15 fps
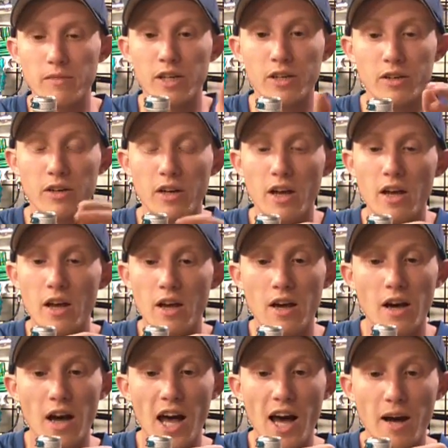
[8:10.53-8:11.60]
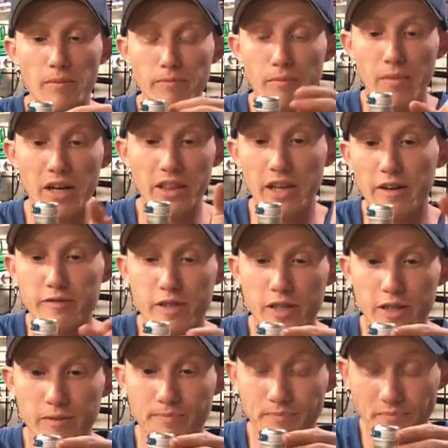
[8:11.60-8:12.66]
here, my left
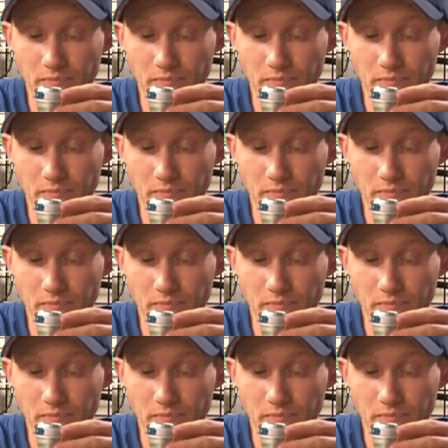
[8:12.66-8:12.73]
side,